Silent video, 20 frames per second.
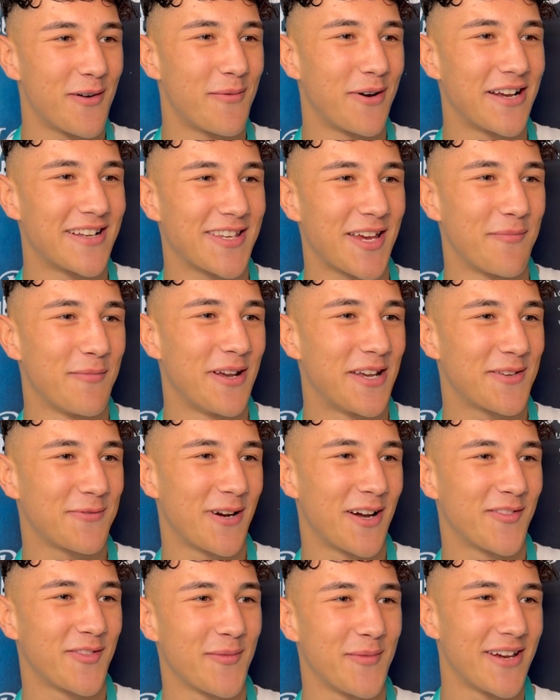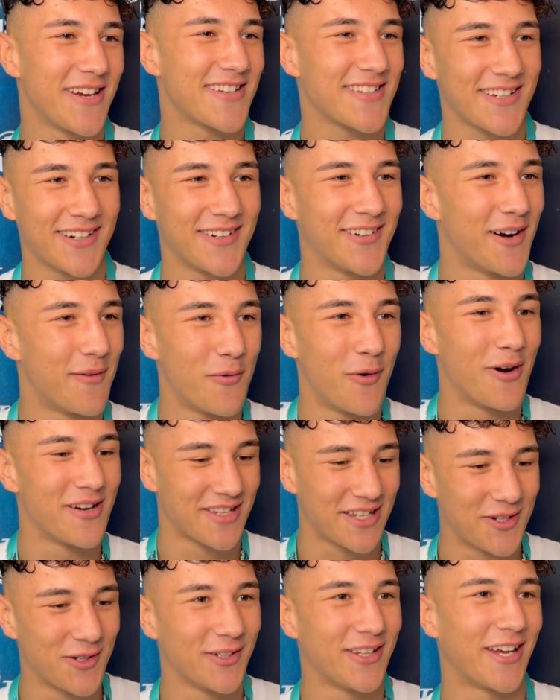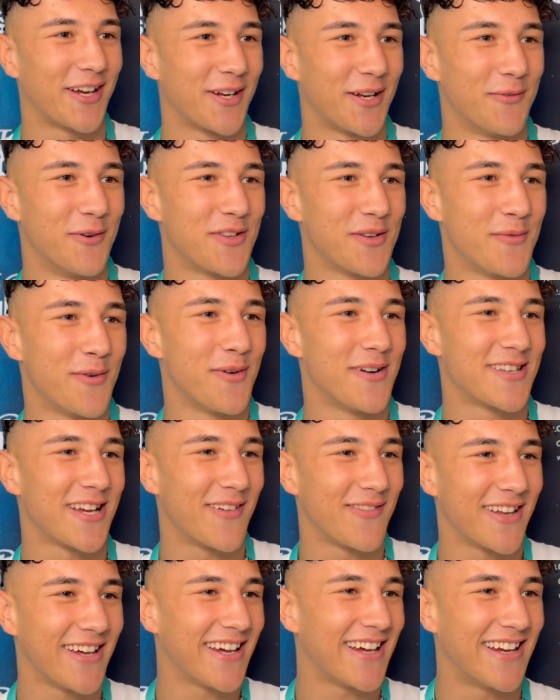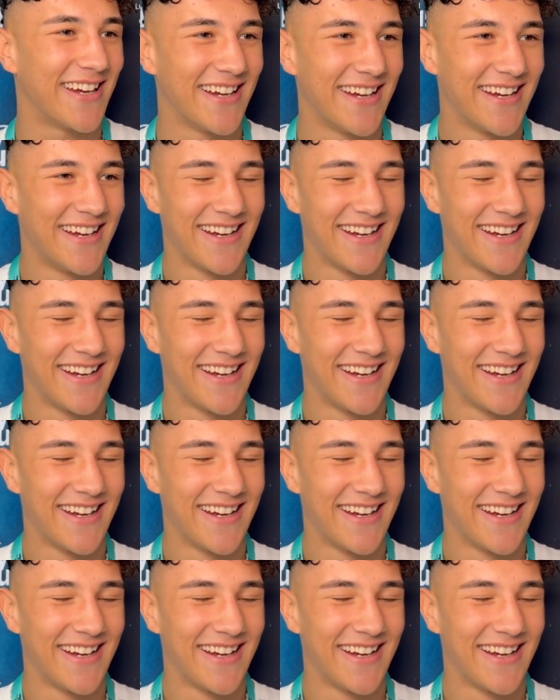I'm only 10 minutes away from here, so I'm always in your neck of the woods. I'm always up there.